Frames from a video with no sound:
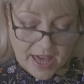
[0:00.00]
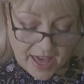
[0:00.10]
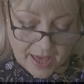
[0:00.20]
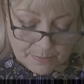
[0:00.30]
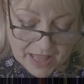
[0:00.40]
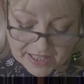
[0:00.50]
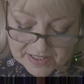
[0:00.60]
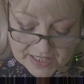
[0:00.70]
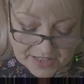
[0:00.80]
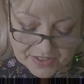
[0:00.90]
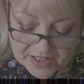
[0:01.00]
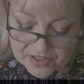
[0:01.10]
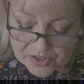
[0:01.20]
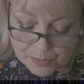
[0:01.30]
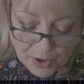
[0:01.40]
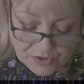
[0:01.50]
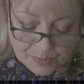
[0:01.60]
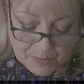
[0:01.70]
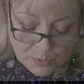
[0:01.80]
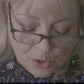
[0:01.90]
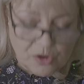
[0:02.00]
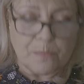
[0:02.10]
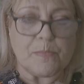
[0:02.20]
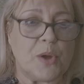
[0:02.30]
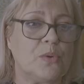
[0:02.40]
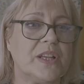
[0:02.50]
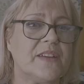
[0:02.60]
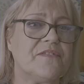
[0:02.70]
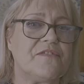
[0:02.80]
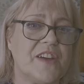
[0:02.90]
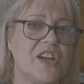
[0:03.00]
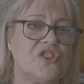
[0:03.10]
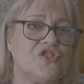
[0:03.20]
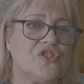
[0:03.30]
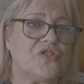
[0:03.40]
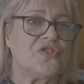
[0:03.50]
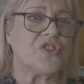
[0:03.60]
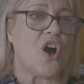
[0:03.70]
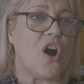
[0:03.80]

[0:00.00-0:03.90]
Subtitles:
Like I say, these are supposed to be more emollient versions